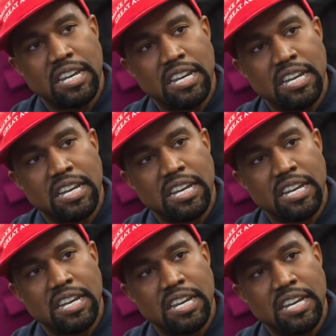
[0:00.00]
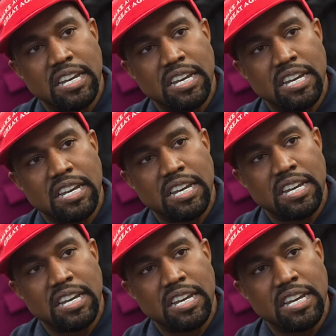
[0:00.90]

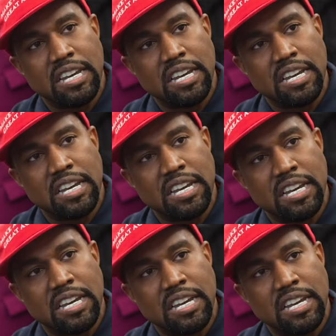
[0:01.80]
(not speaking)